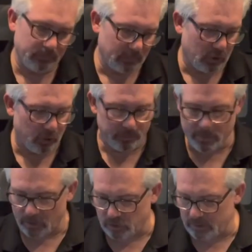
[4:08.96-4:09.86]
Couldn't be
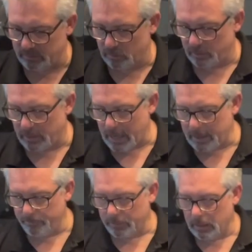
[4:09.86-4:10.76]
much easier than
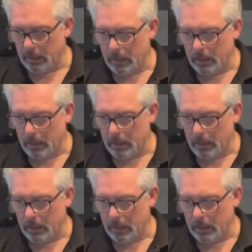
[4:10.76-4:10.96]
that.